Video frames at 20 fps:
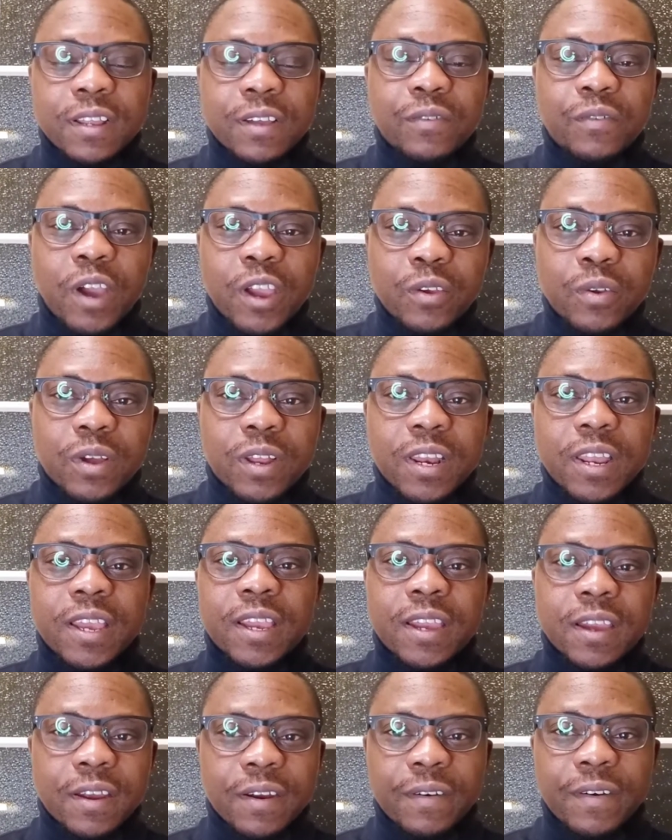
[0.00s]
When you
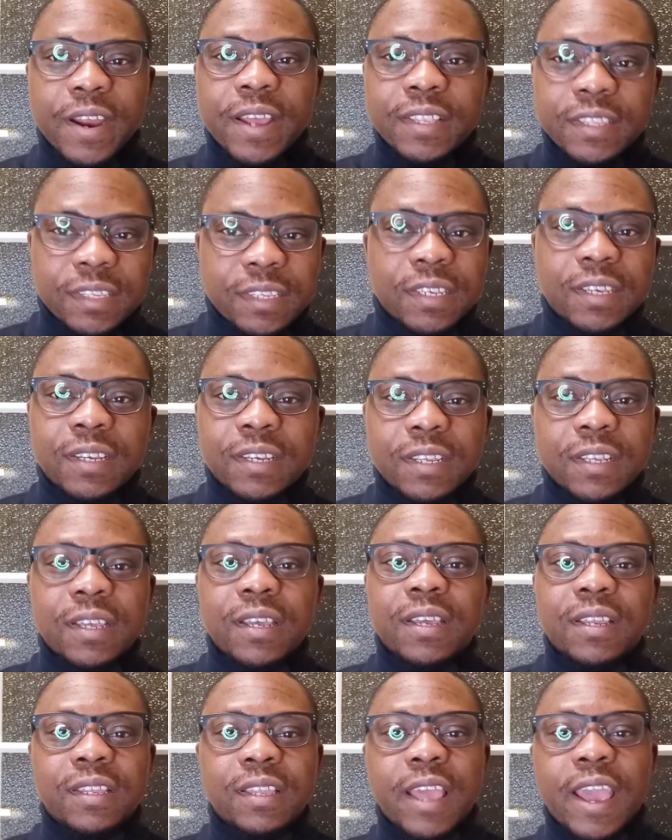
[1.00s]
click renting,
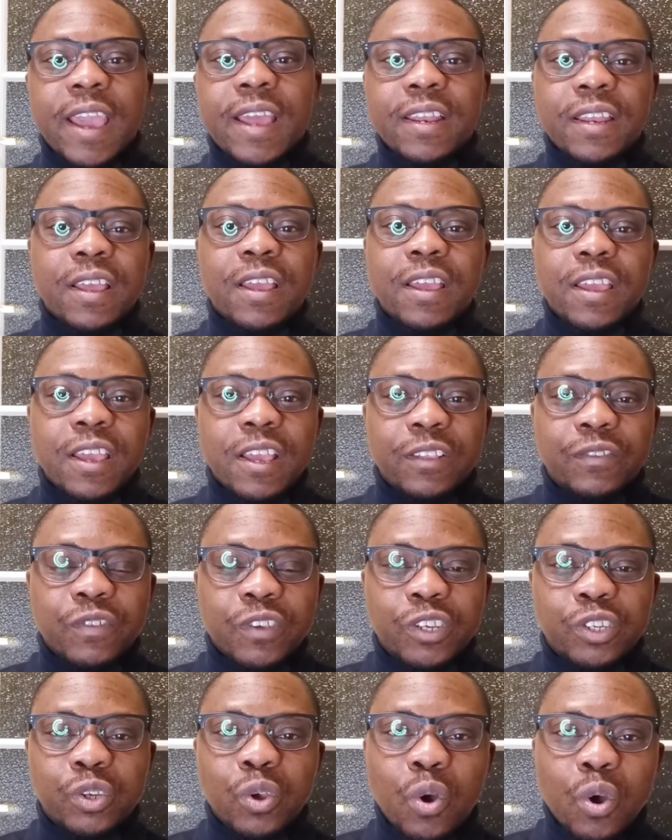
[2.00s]
then it
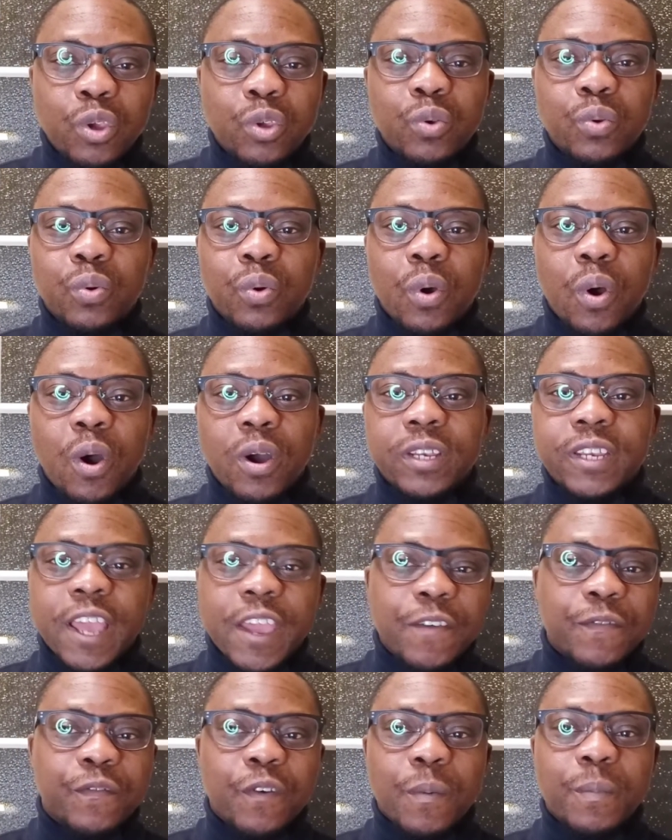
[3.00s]
will show you all the
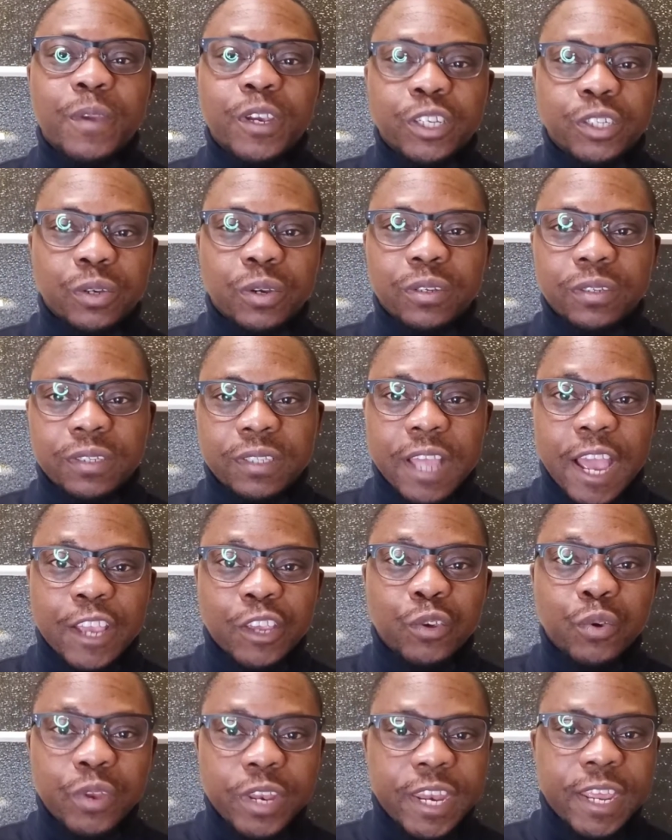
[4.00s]
information that
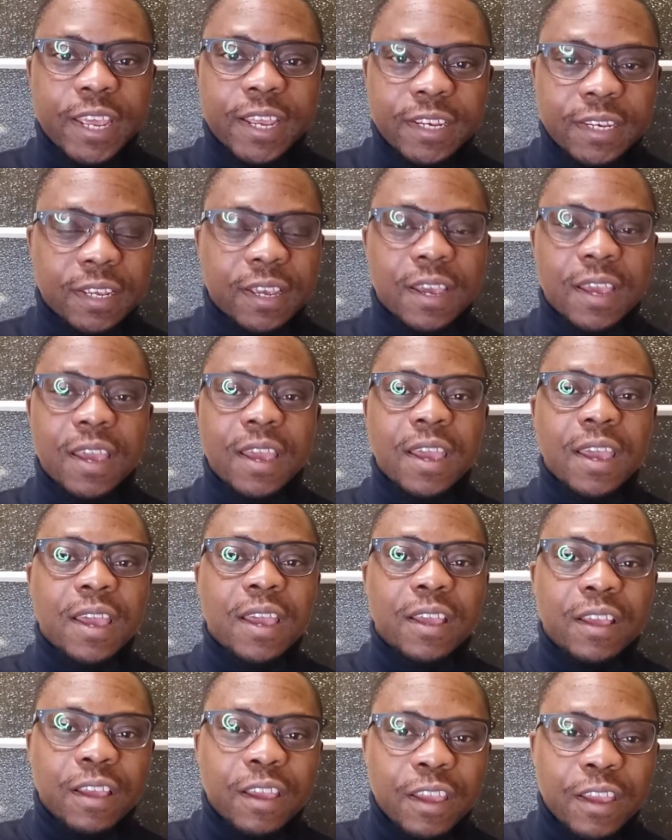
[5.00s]
you need
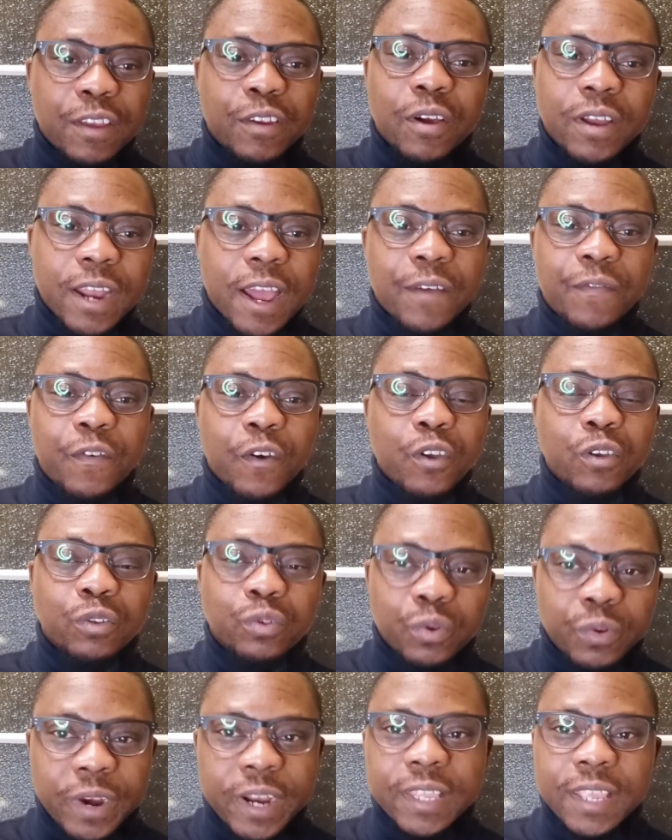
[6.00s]
in order for you
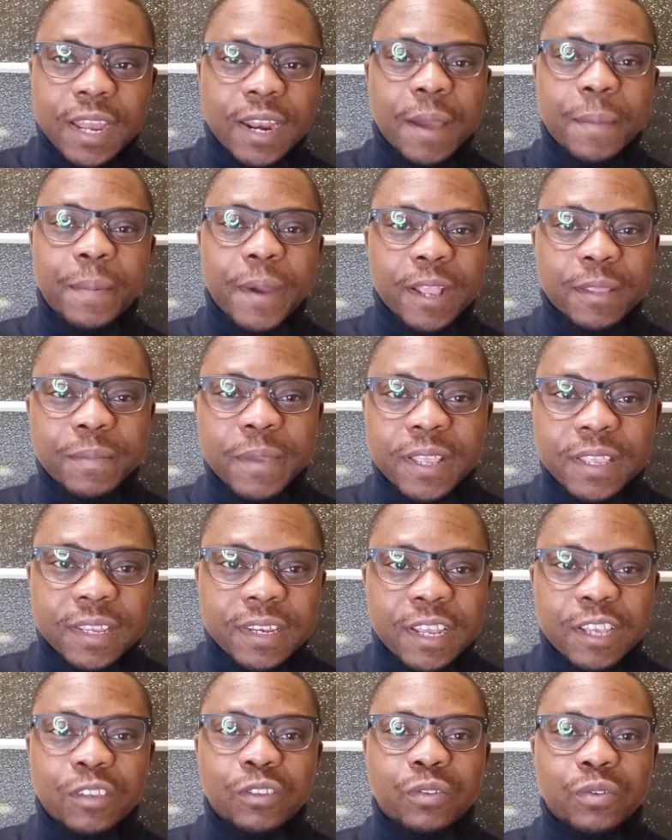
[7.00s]
to rent an apartment in
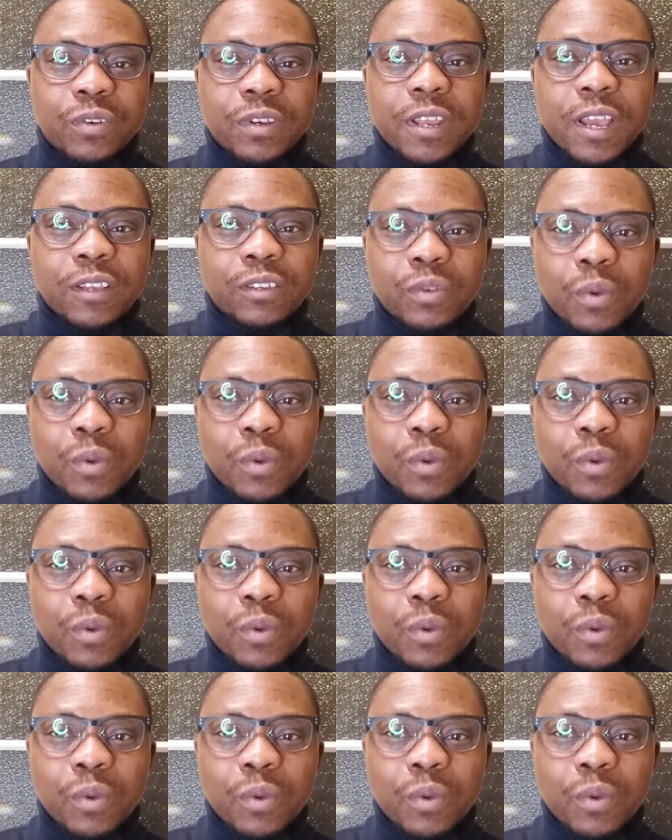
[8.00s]
Estonia.